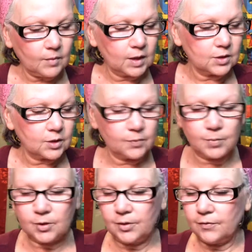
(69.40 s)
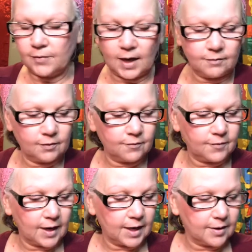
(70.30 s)
So I pulled the Five of
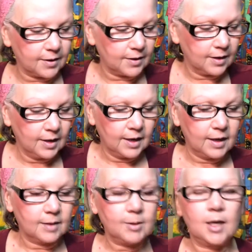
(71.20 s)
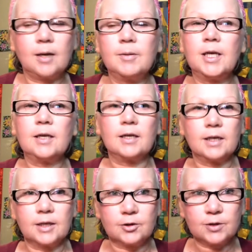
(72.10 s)
Fire, and I'm kind of getting an
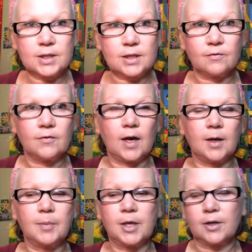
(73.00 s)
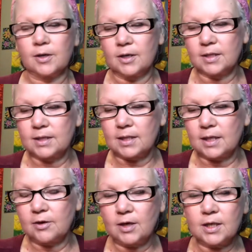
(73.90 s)
interesting vibe here. It's
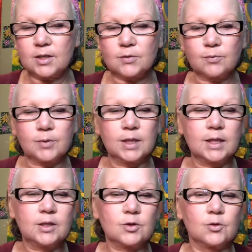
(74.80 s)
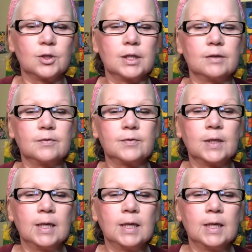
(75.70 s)
like you guys really sort of,